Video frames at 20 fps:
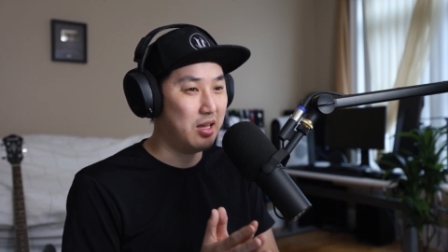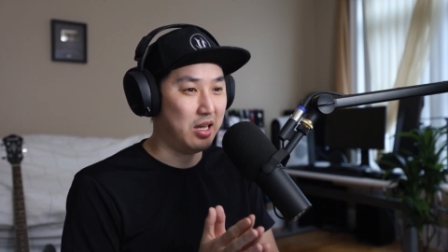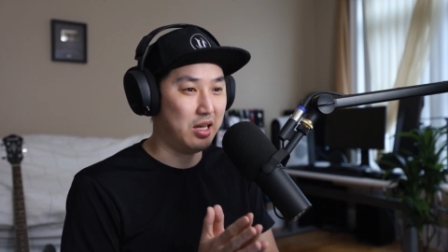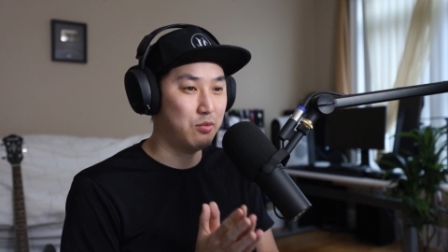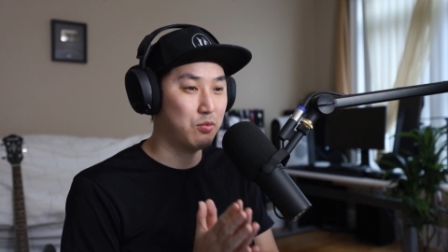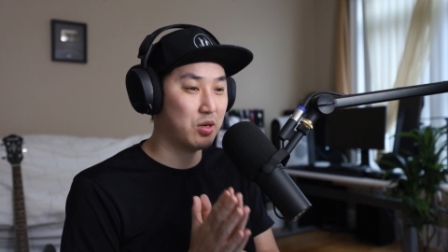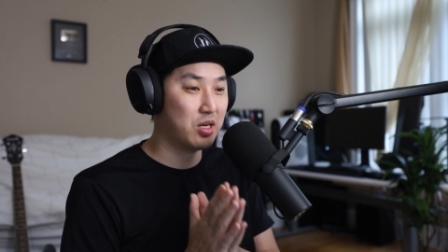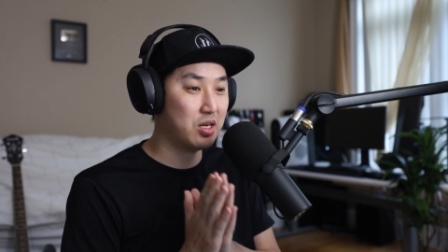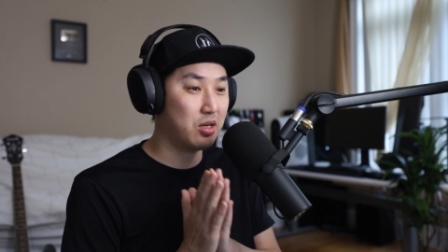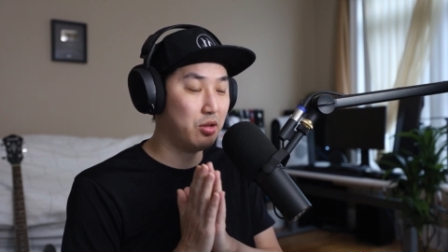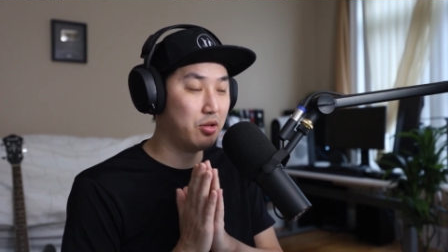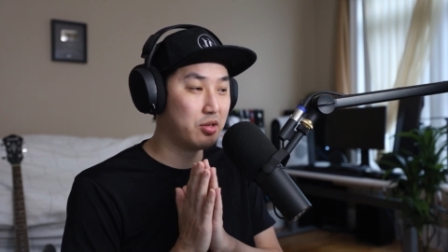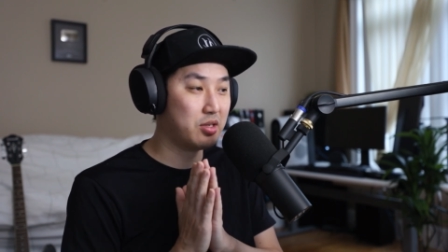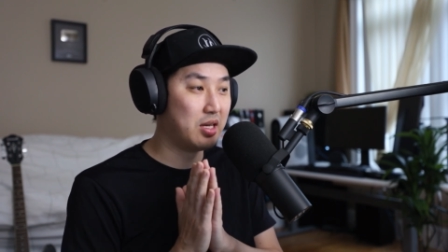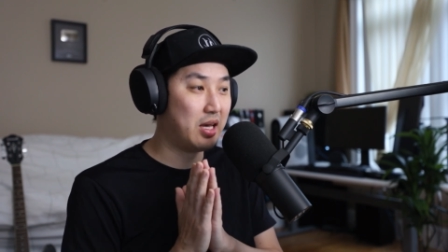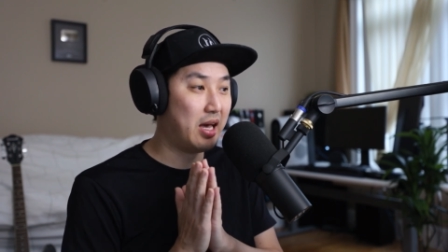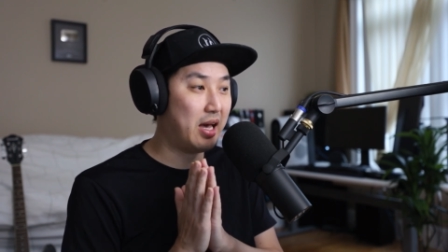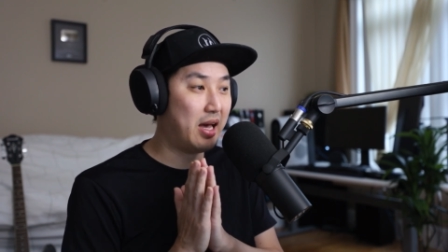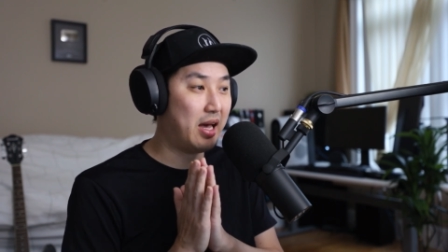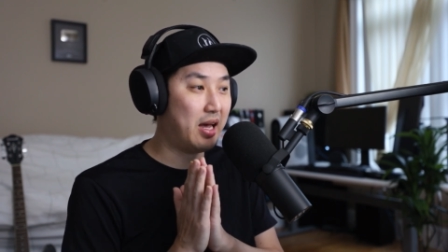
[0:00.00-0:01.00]
And we're going to look
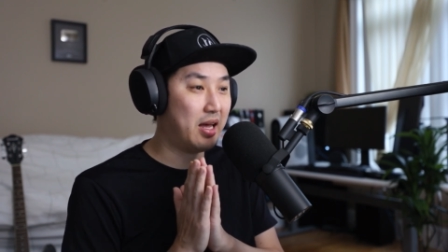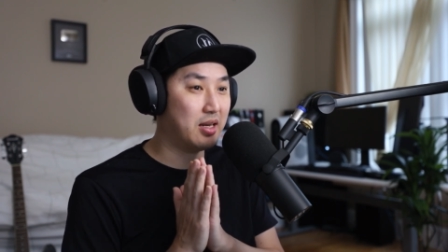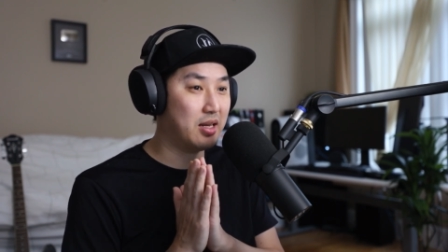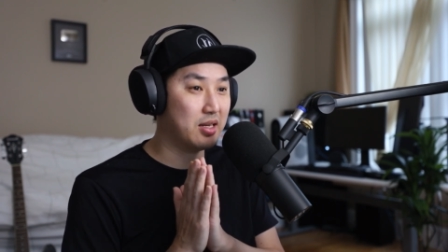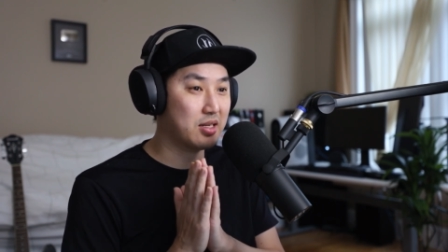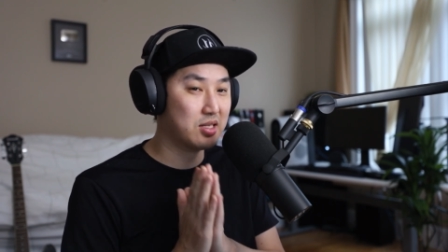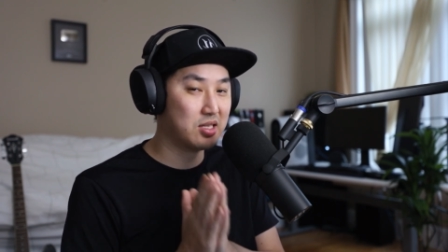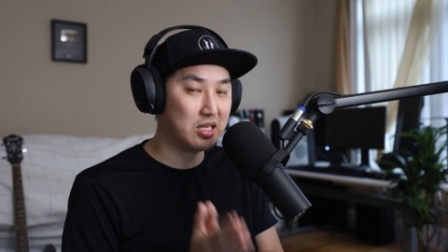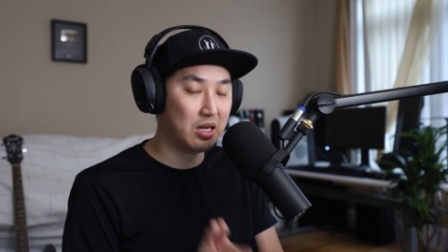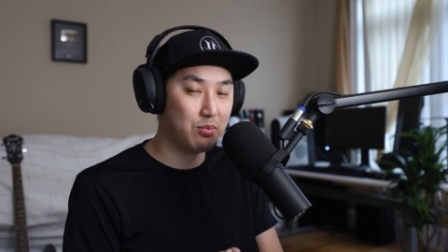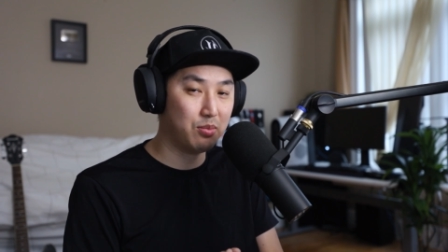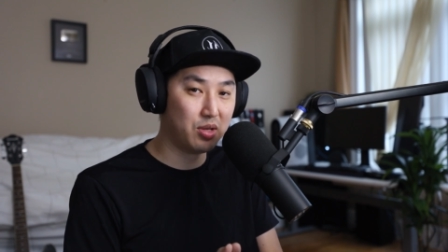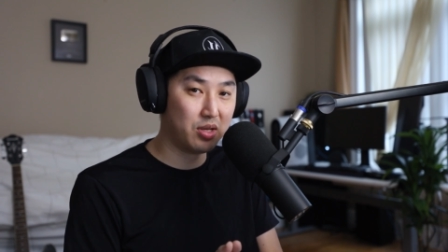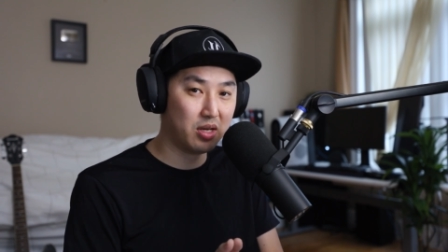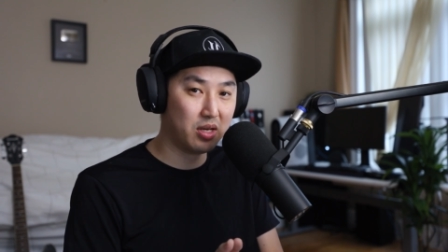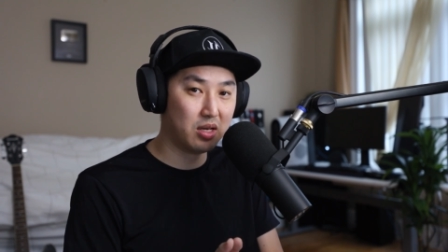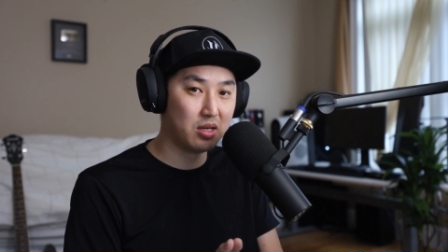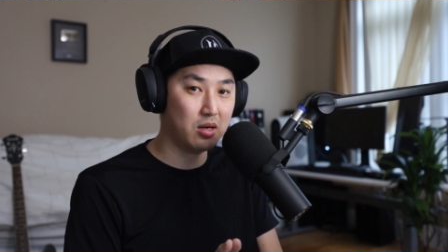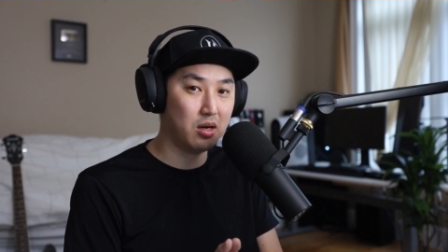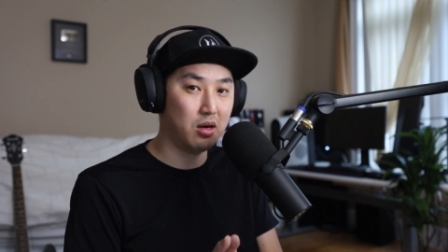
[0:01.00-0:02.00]
at
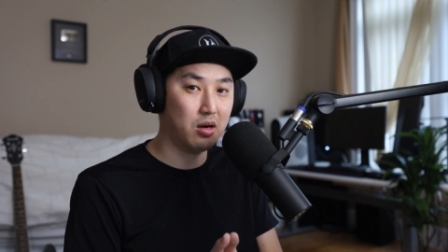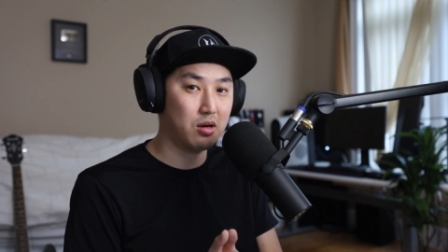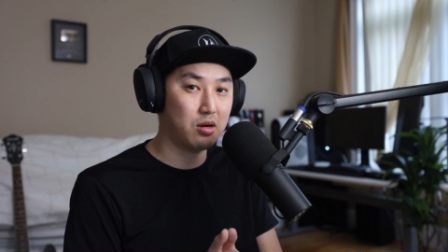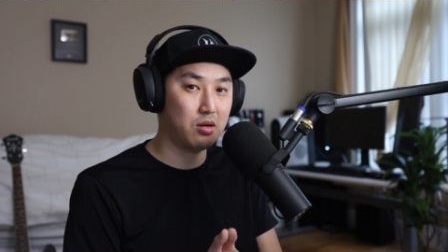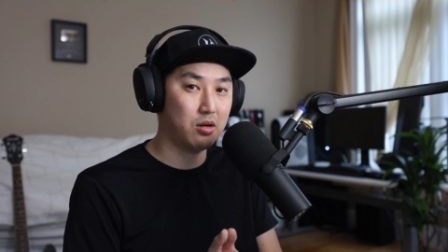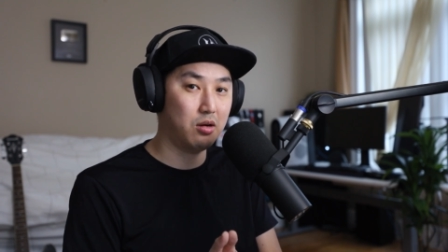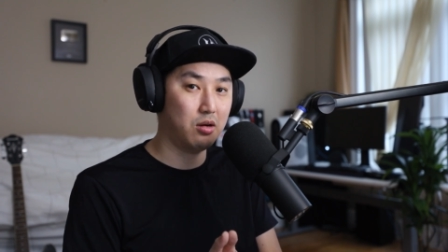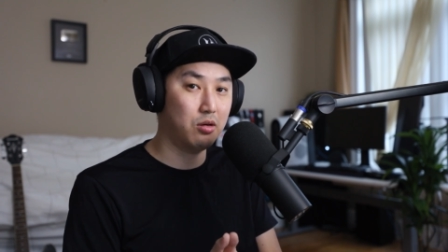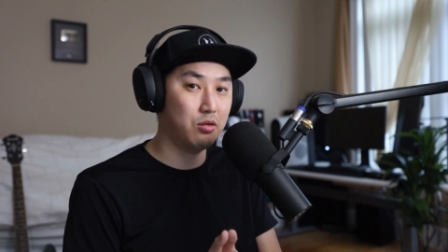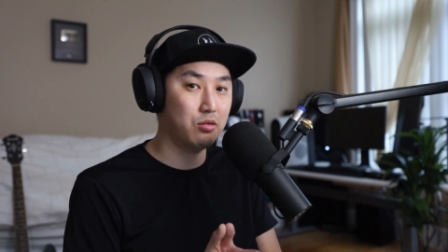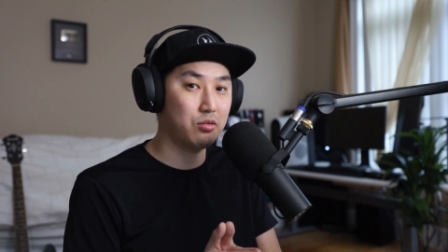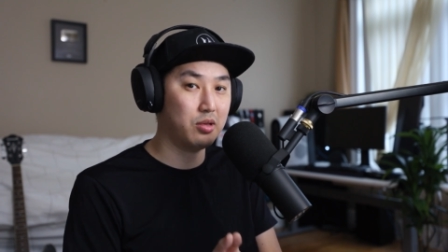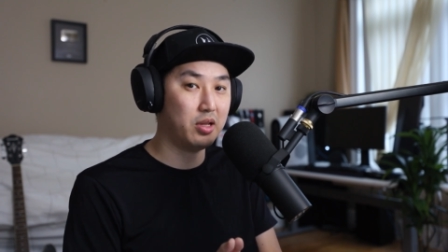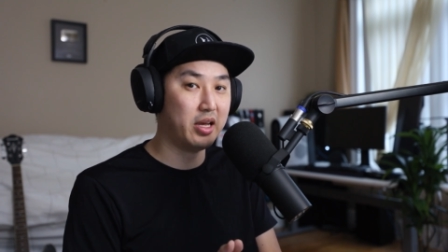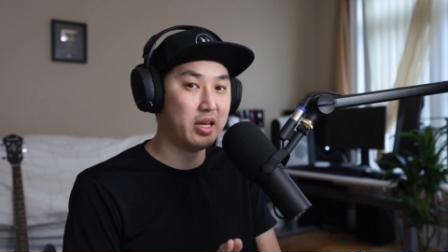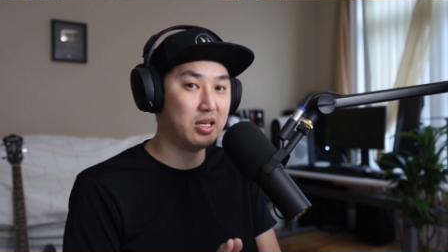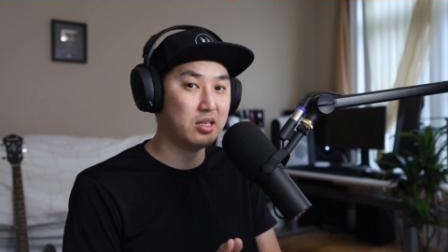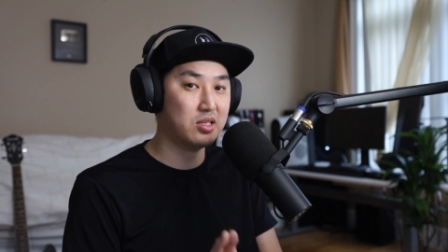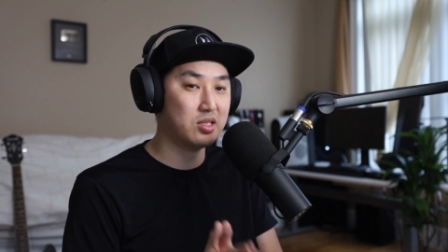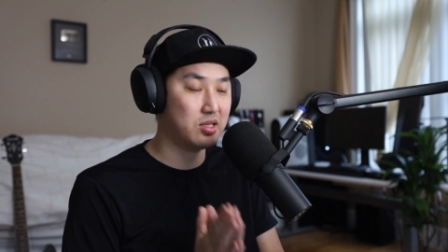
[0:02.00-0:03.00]
assembling our own
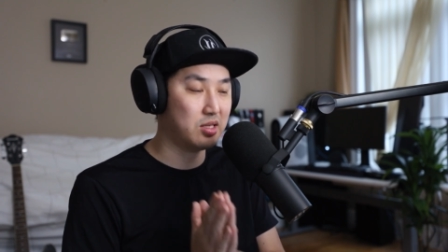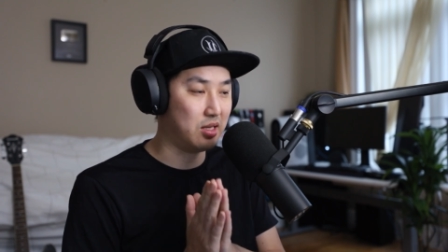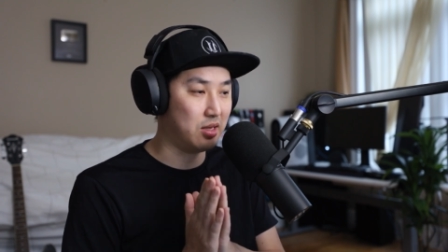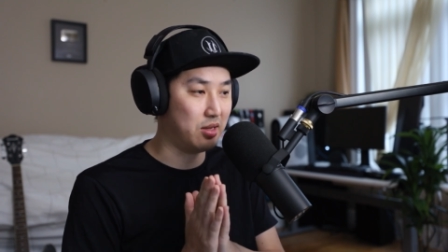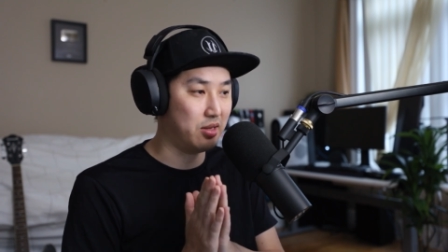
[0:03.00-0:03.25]
lights,